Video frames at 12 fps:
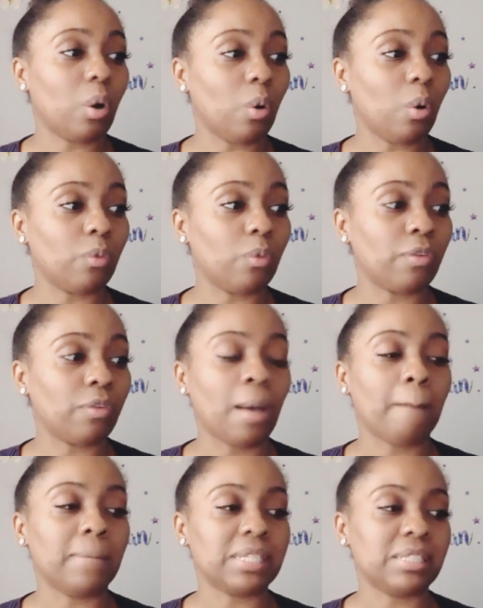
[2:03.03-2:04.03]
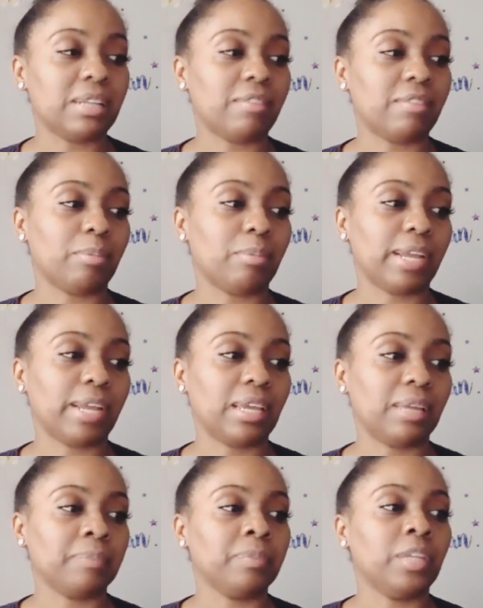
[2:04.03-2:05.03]
oath must never break
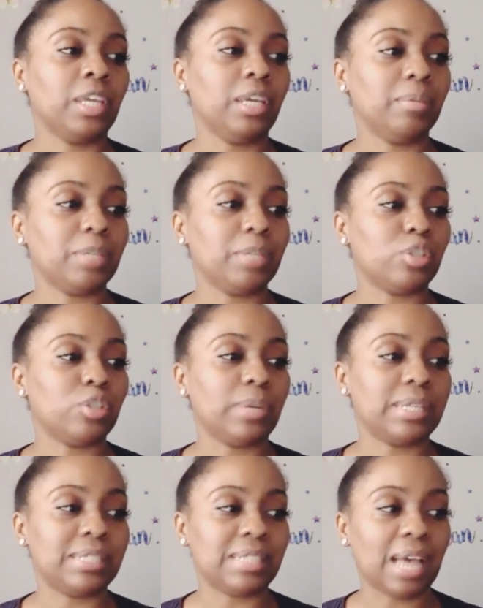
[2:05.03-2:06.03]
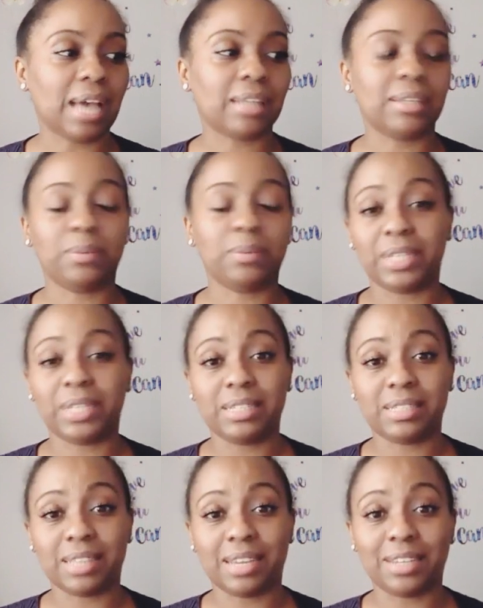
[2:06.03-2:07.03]
it. He must do exactly what
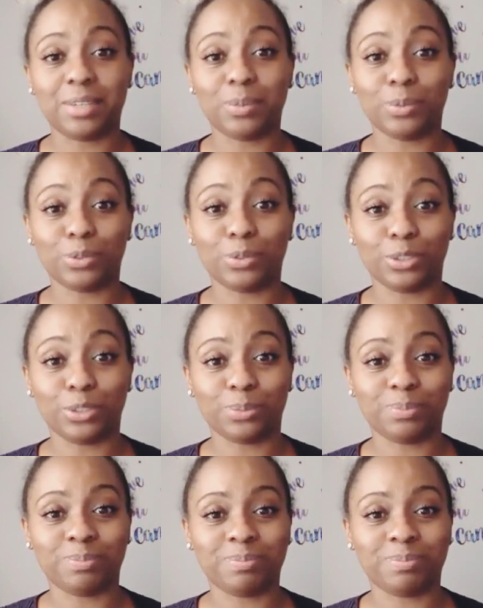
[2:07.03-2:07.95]
he said he will do.